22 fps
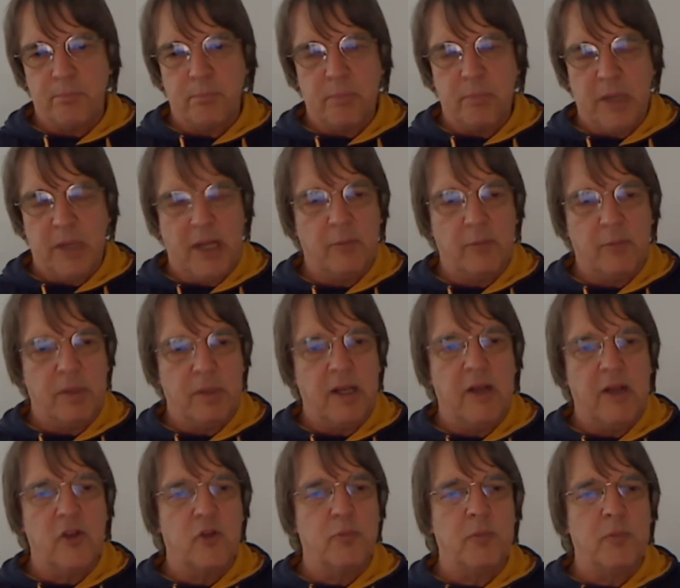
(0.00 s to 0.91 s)
blood
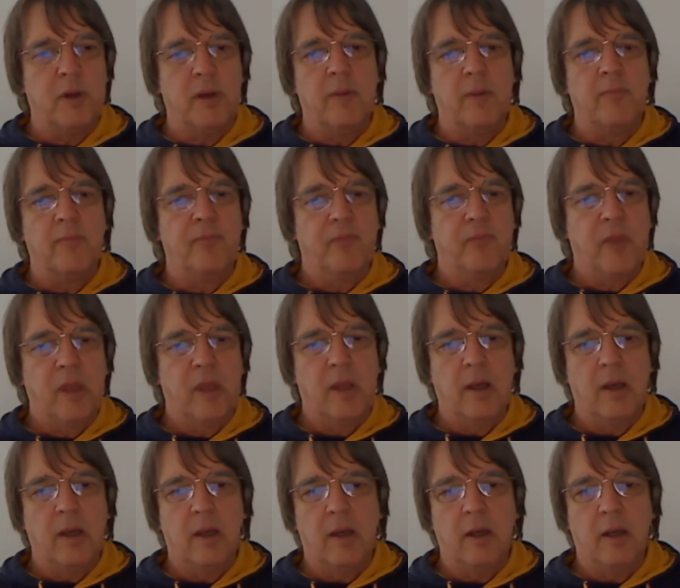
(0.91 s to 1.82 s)
plasma
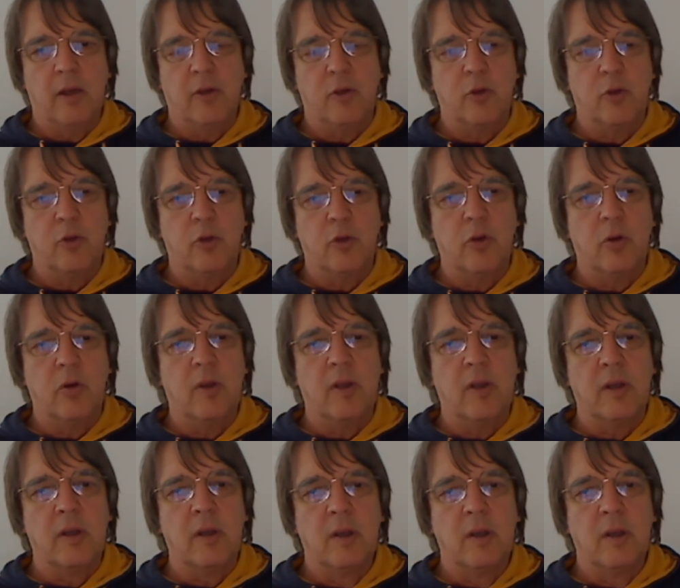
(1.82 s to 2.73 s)
to
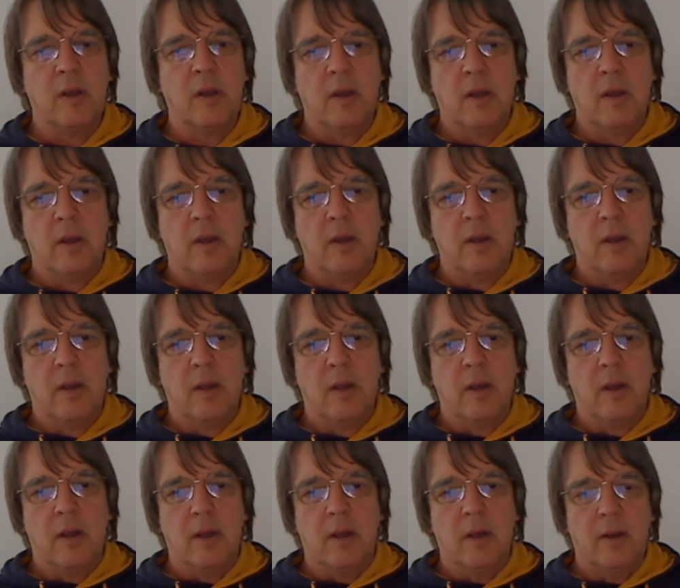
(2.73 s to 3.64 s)
urine.
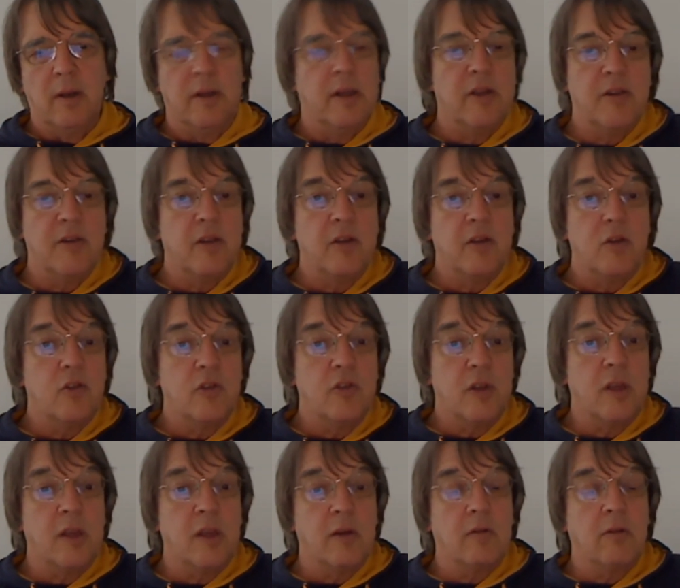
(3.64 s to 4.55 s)
And as I said, you
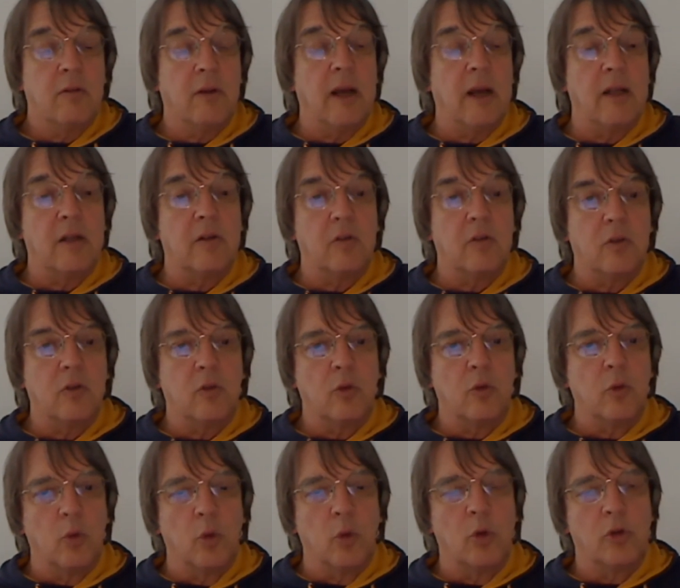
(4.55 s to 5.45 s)
see a quite
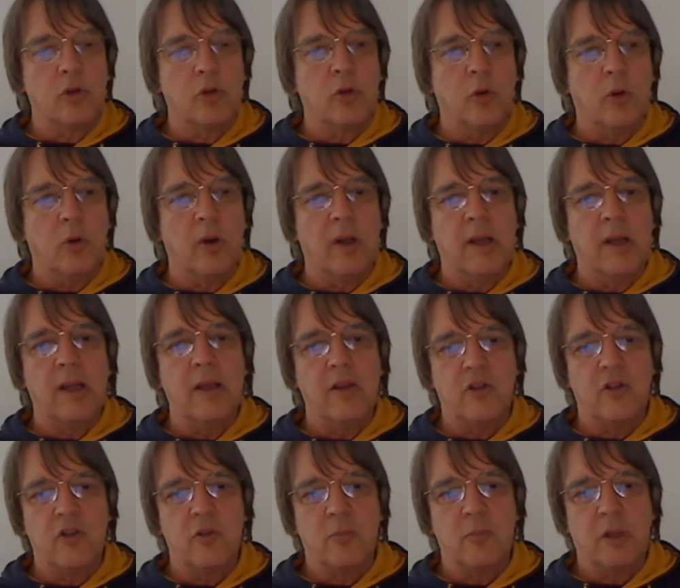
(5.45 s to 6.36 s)
good
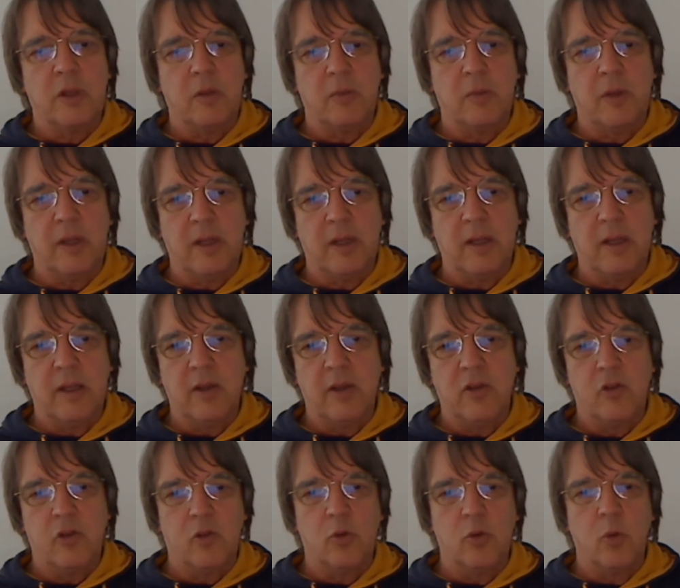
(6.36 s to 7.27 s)
correlation between
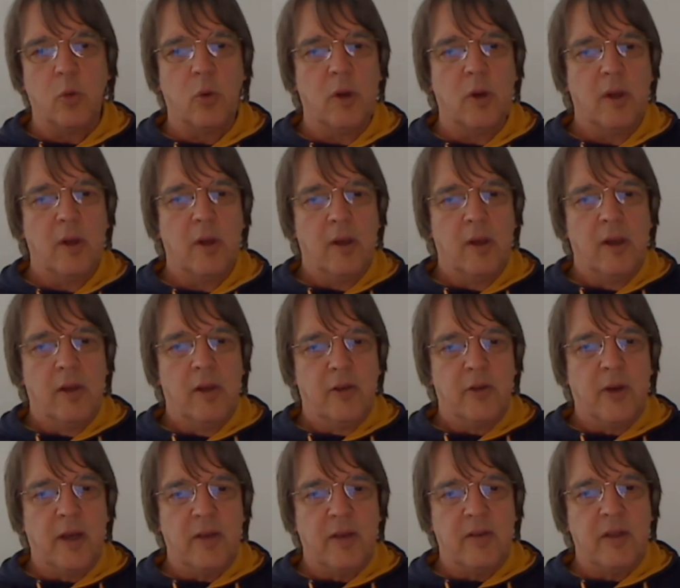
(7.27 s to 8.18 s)
these two.
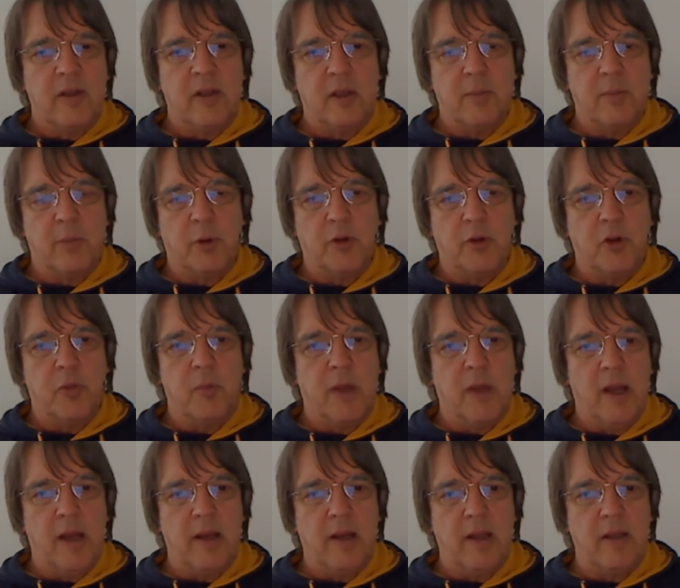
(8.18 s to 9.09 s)
So I think the bottom
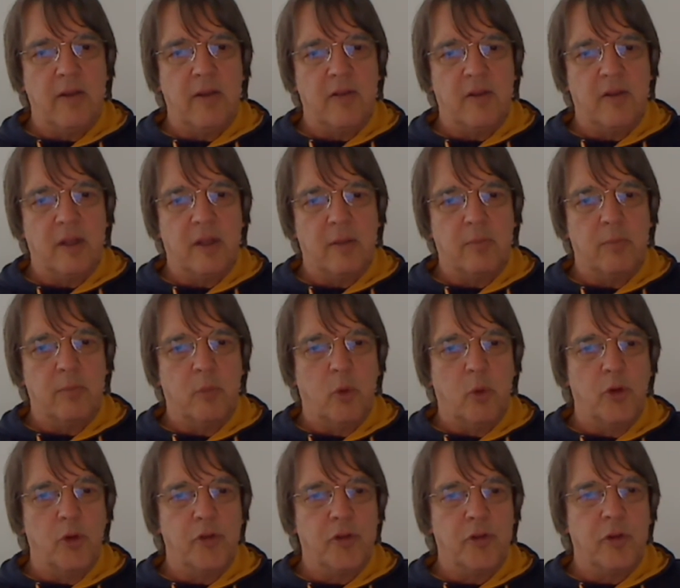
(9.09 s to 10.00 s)
line is that
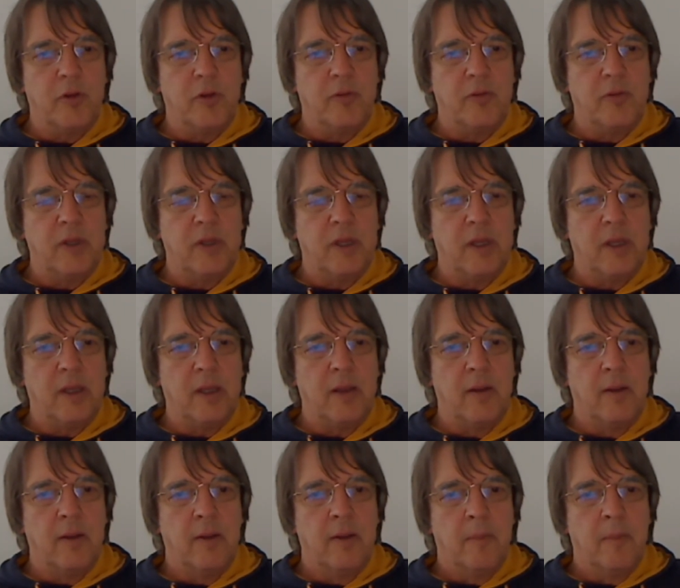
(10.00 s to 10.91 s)
most of
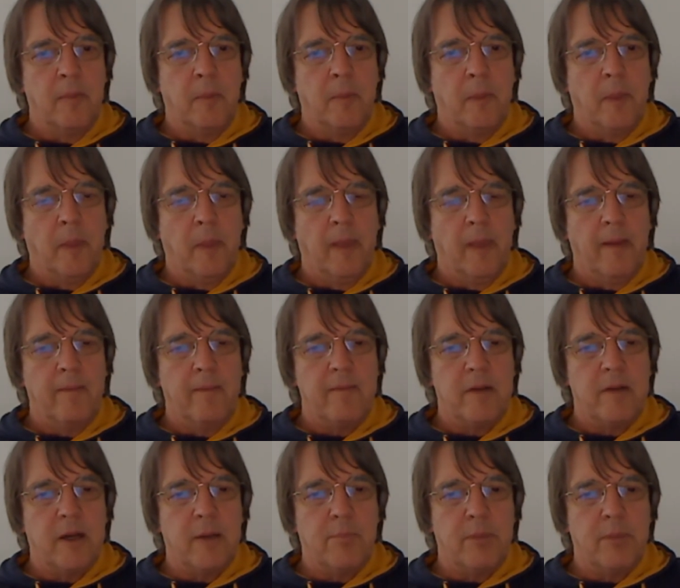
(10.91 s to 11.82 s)
the
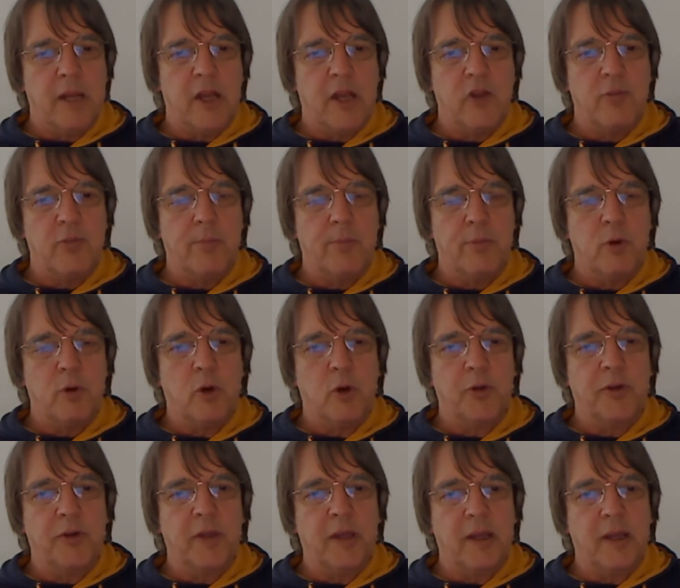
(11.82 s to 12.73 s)
plasma
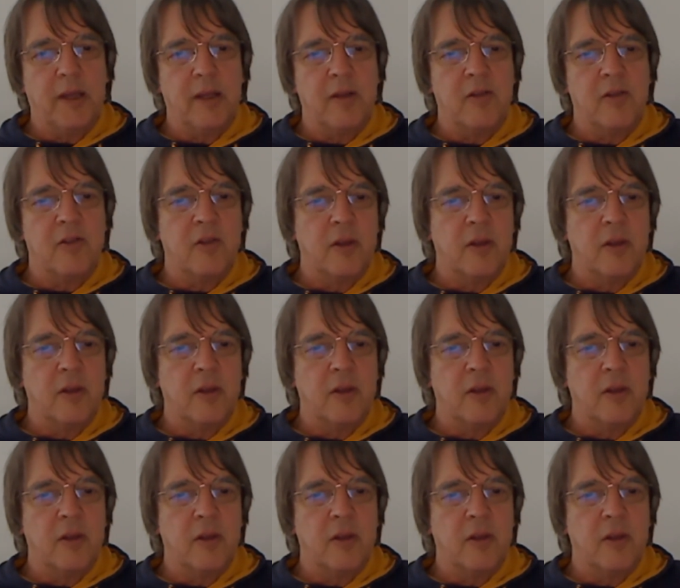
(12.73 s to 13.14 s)
proteins,